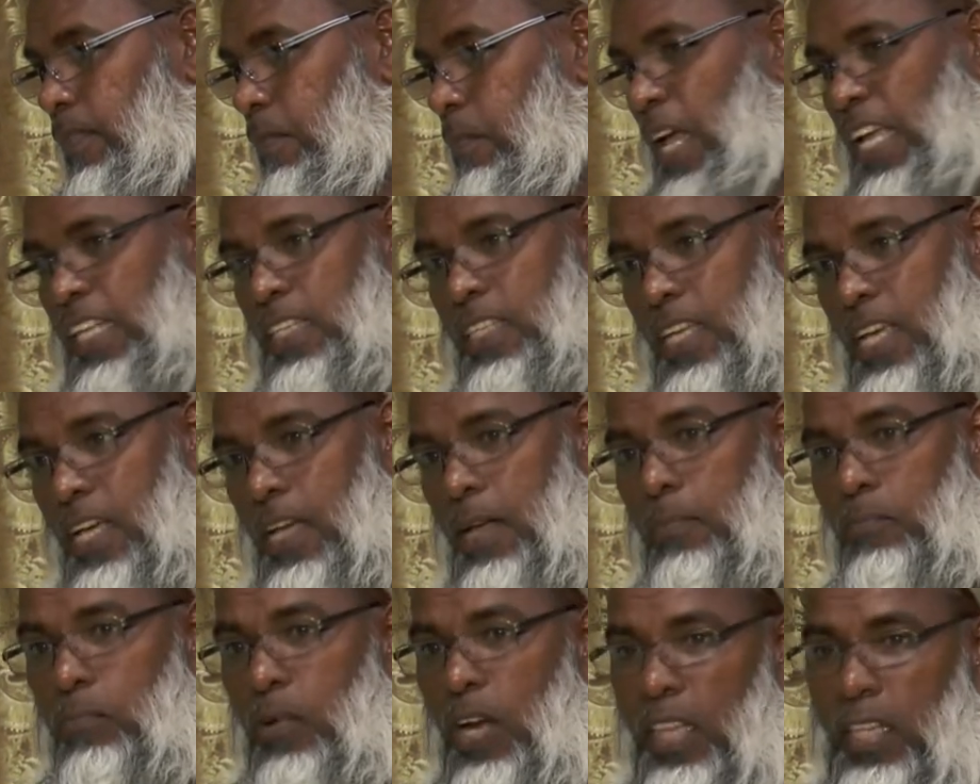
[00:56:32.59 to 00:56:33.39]
My
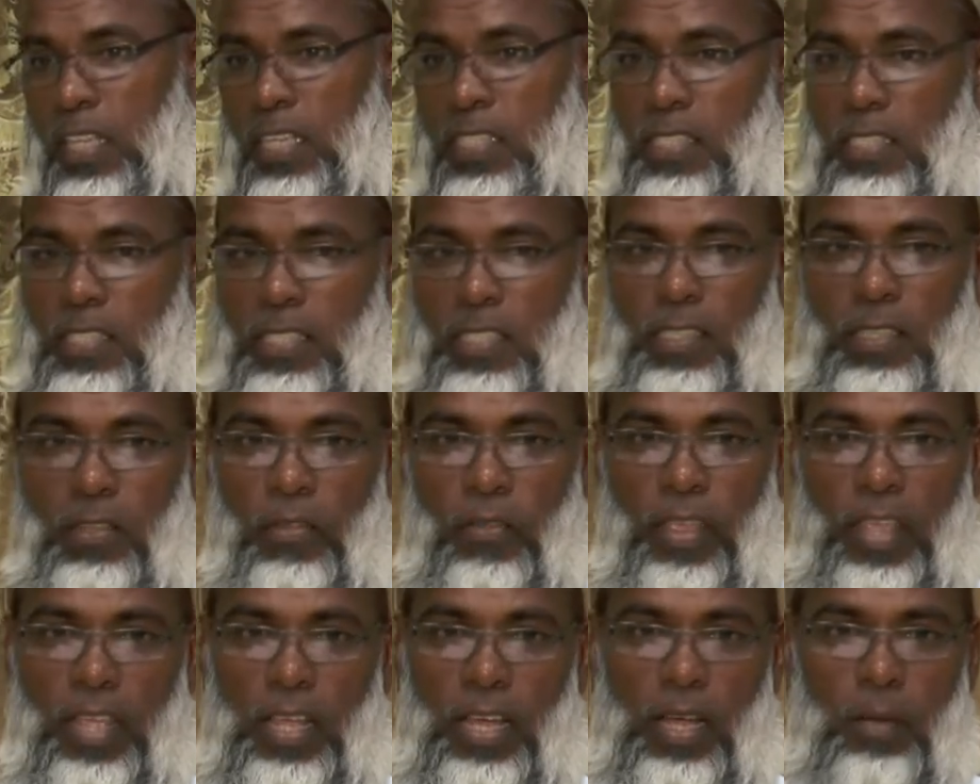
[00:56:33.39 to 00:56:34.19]
dear brothers,
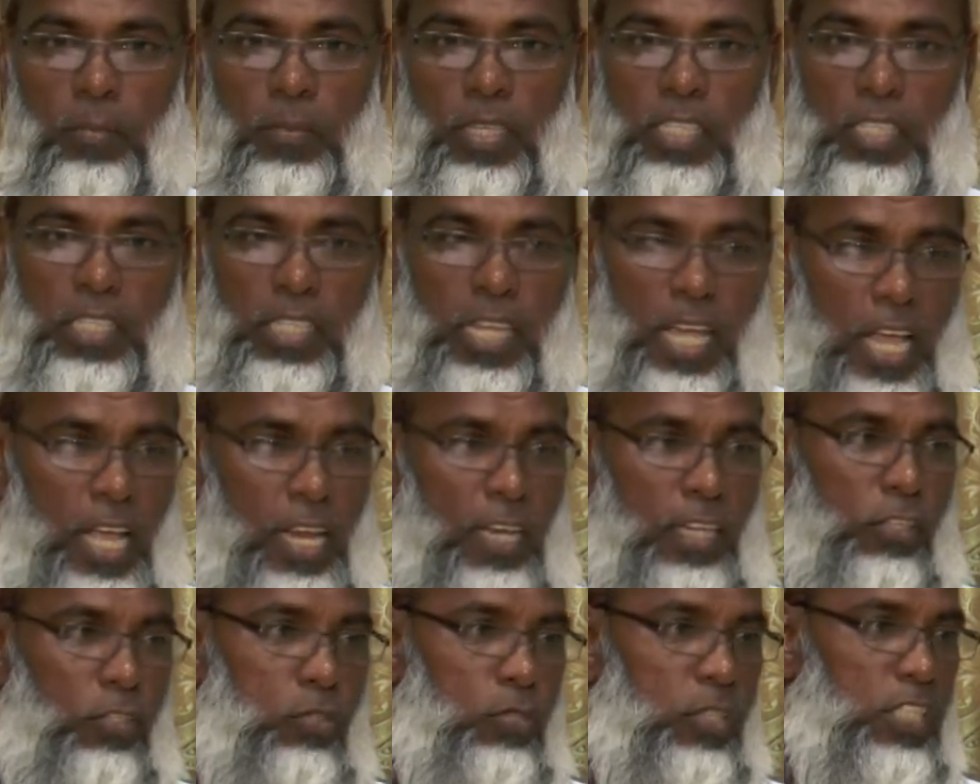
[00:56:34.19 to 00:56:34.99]
I mean,
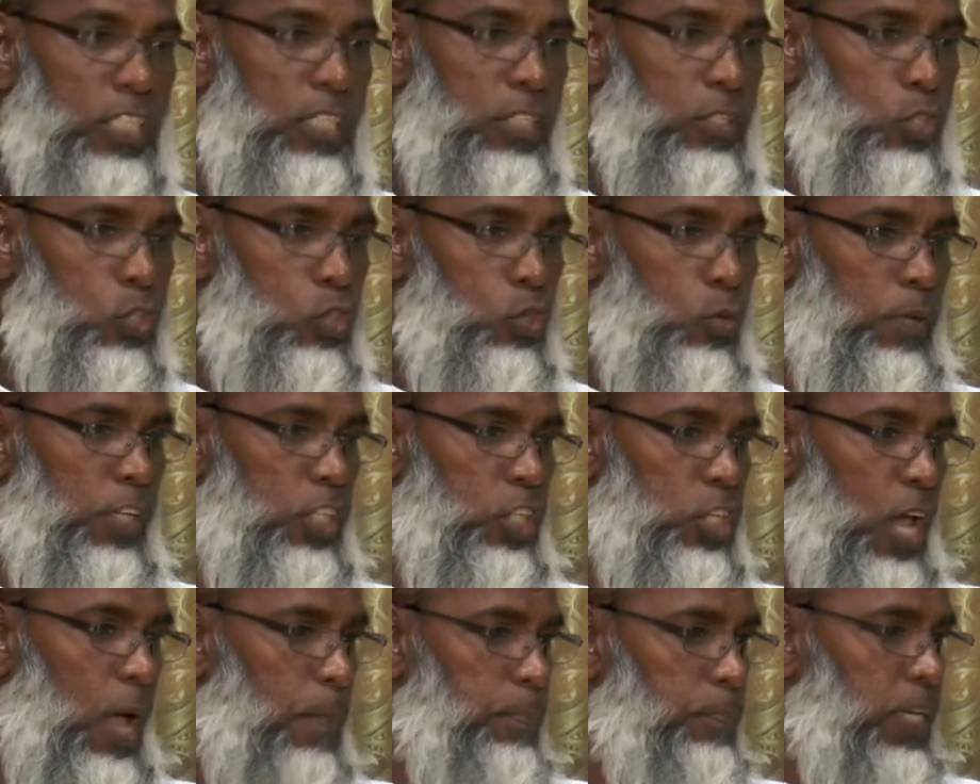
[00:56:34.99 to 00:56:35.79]
daily you see so much
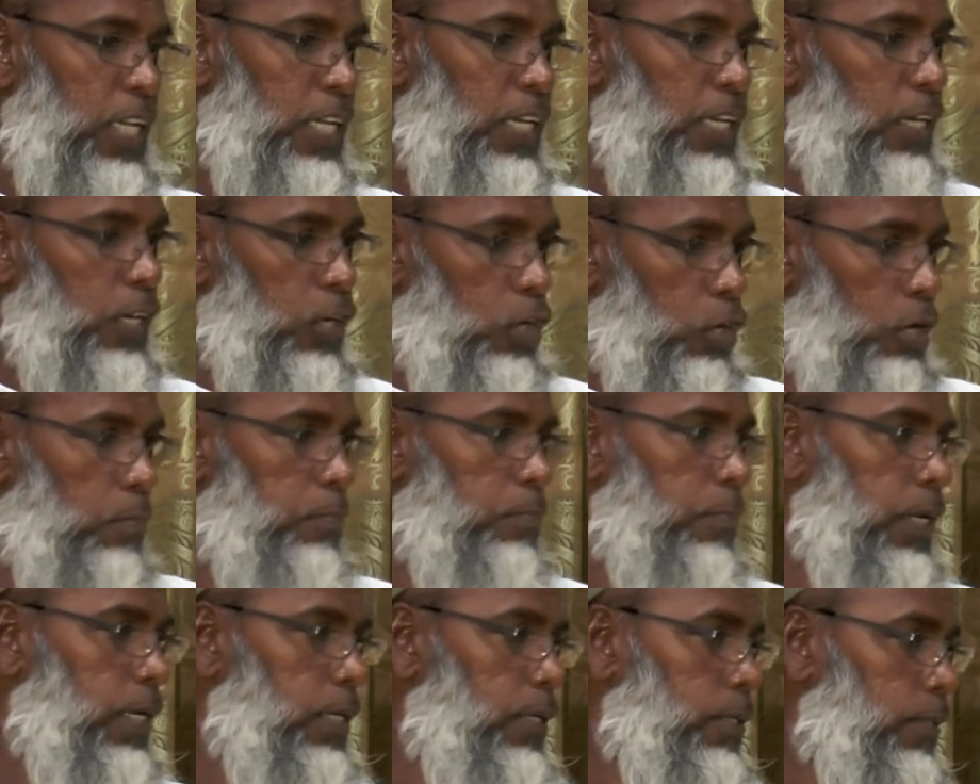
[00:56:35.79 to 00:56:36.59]
happening in the
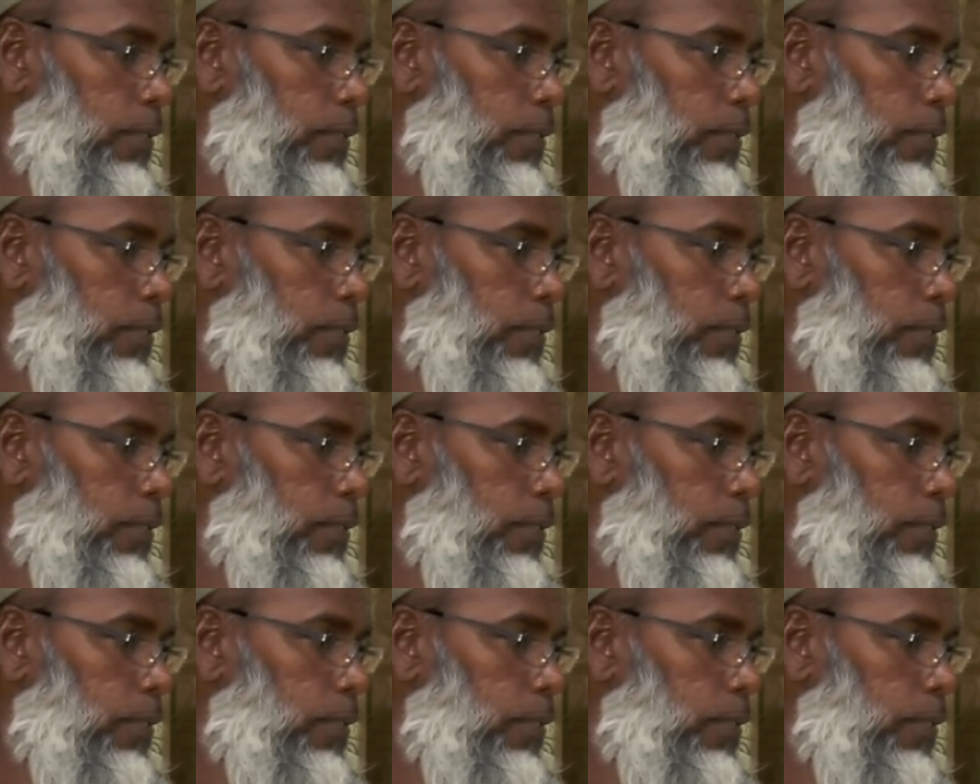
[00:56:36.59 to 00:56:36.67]
Ummah.